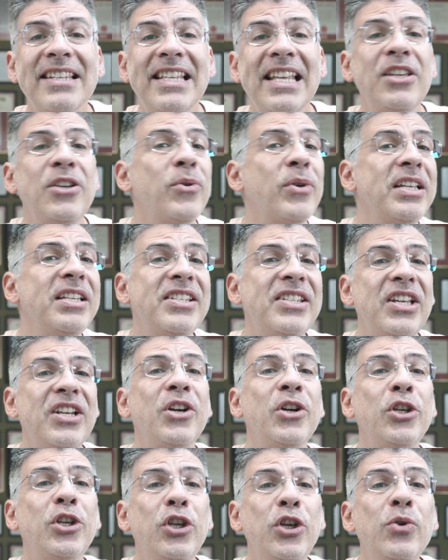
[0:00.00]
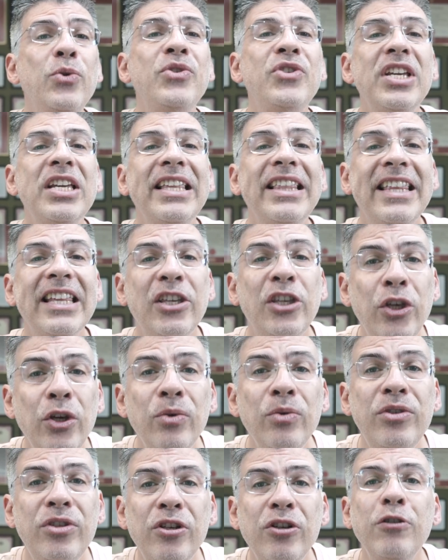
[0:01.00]
that you consider using the
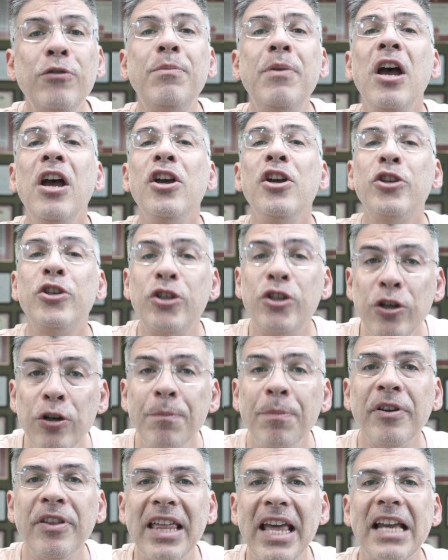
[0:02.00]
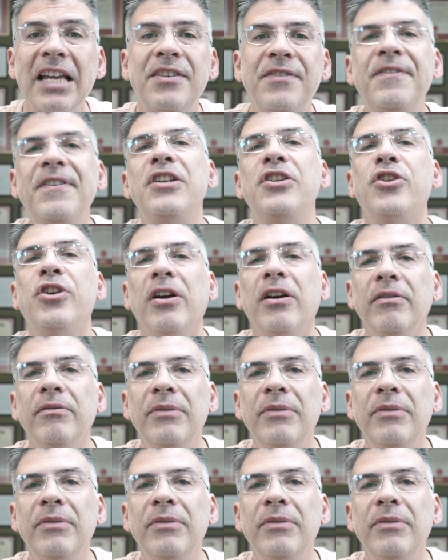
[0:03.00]
YouTube Super Thanks feature